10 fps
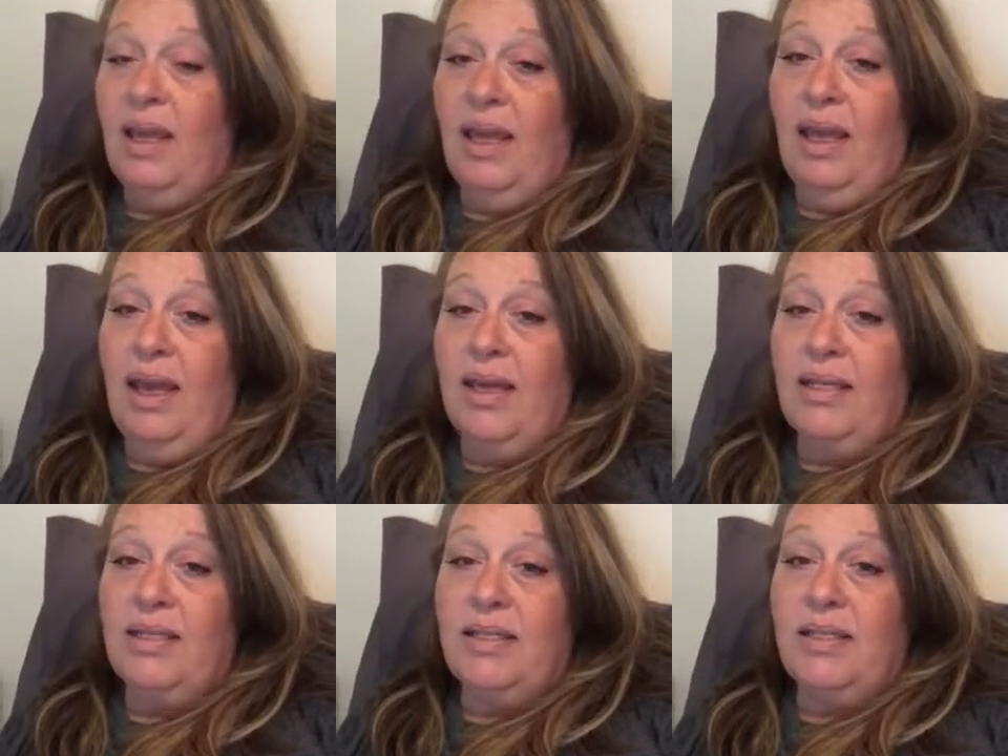
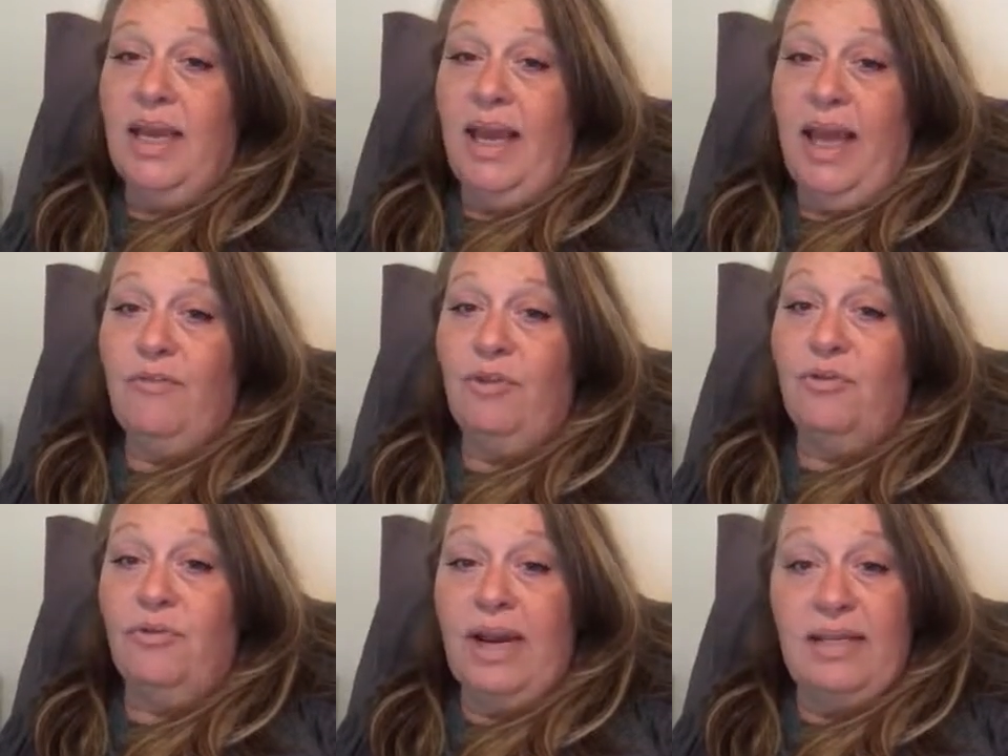And they have
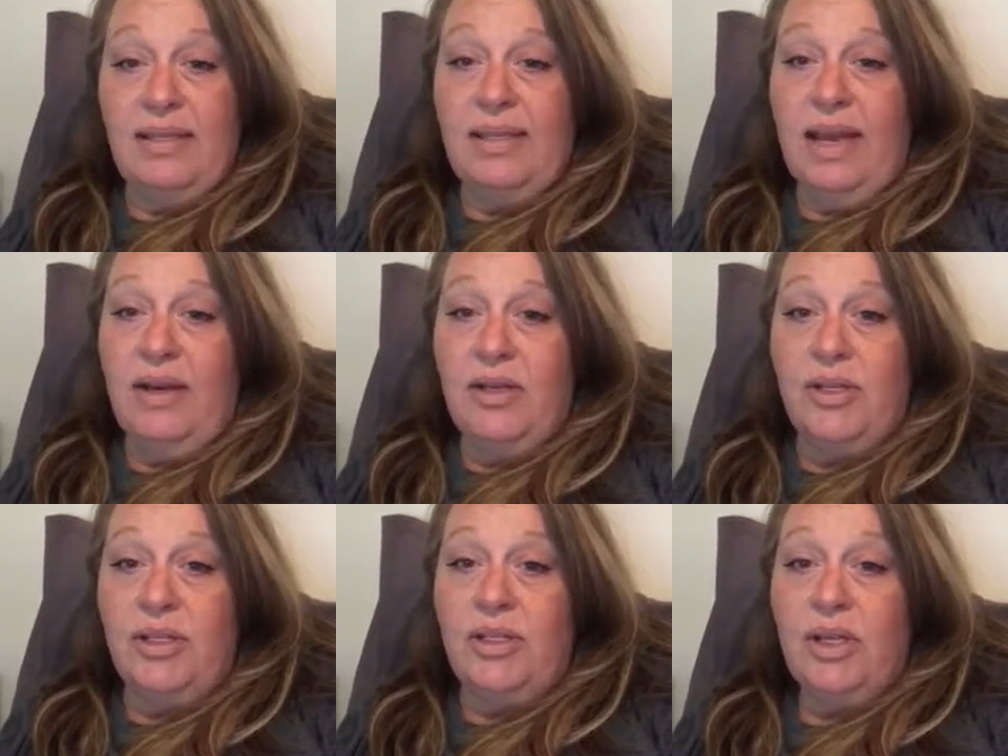great
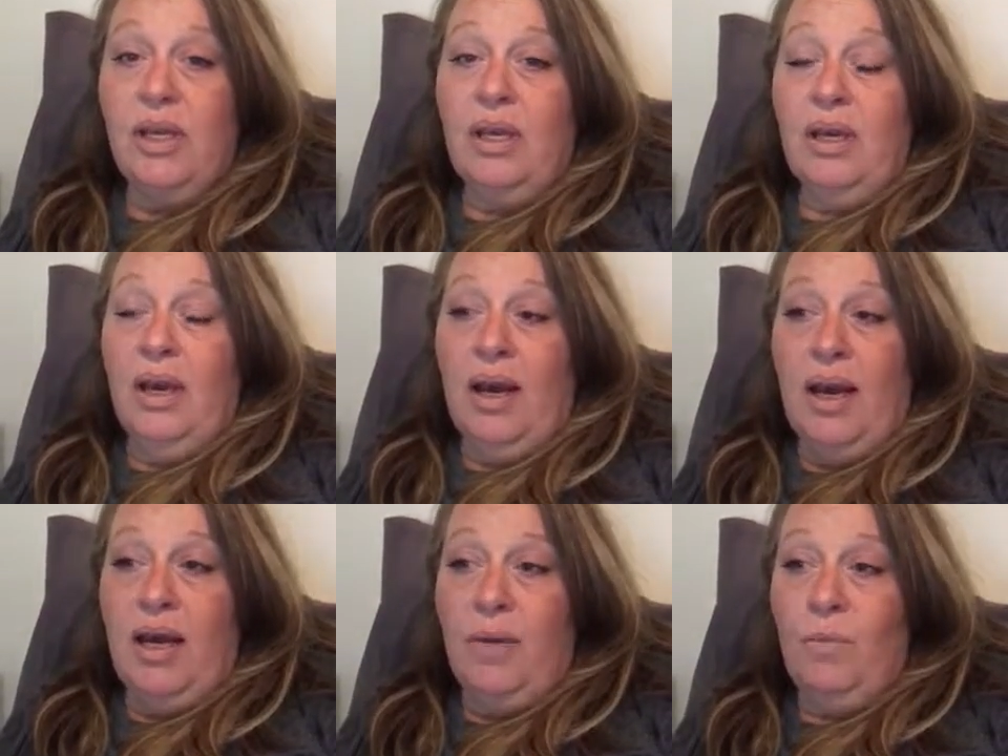sales
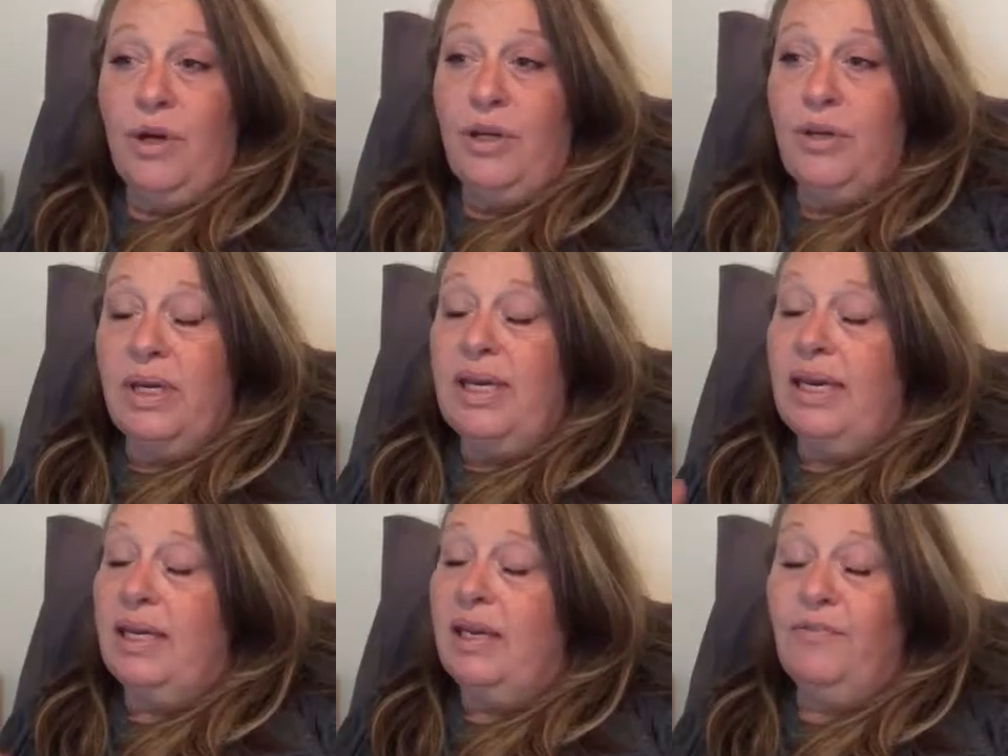where you can
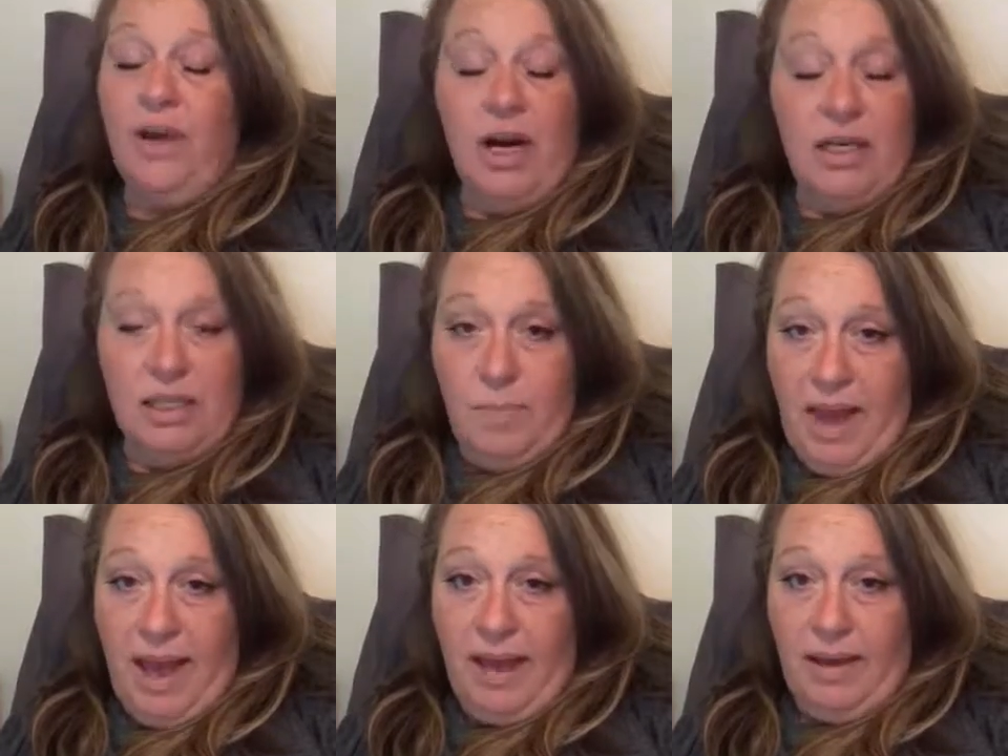get gift cards
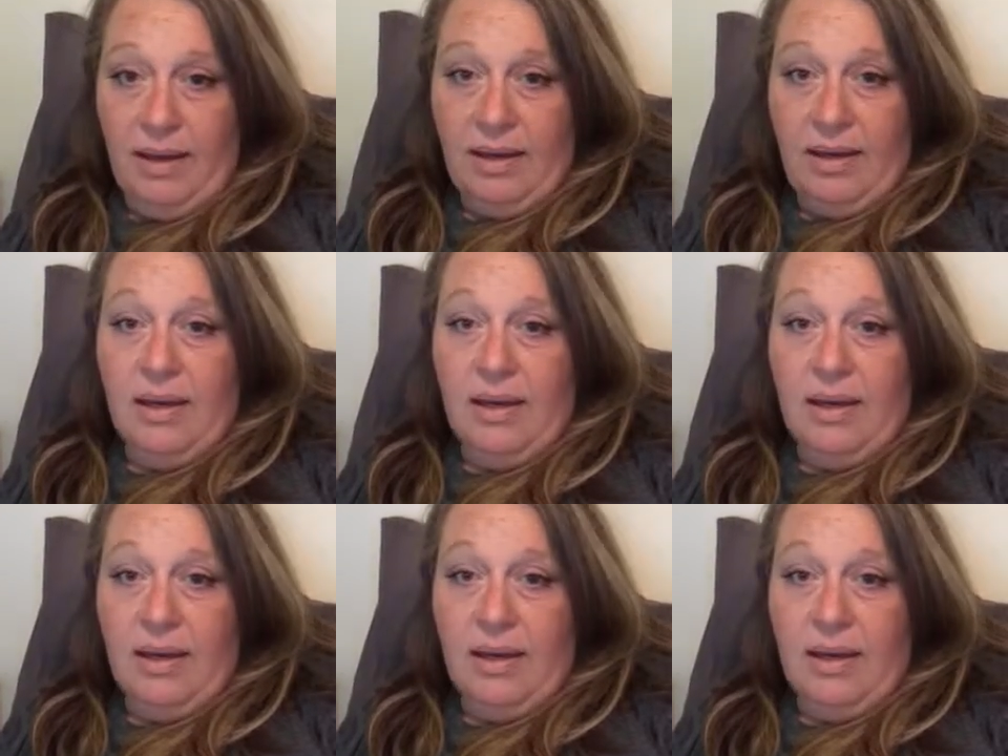back